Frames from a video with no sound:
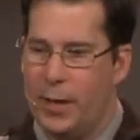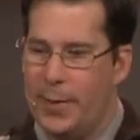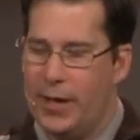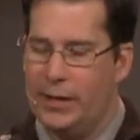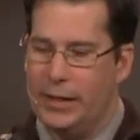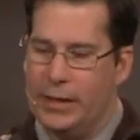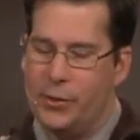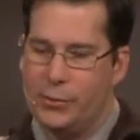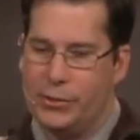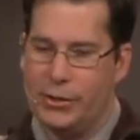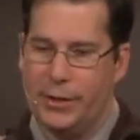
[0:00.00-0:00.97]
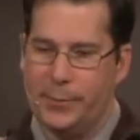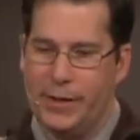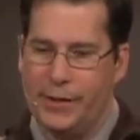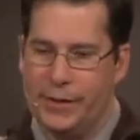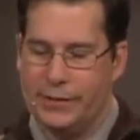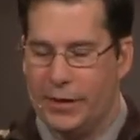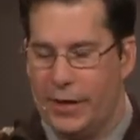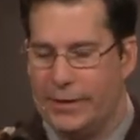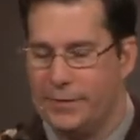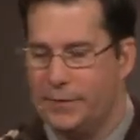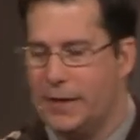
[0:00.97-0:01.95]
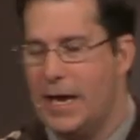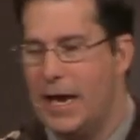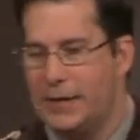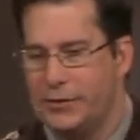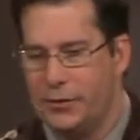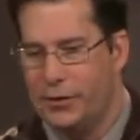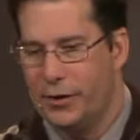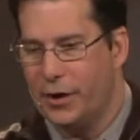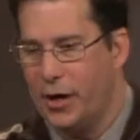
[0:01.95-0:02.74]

about leadership in this elective class during a,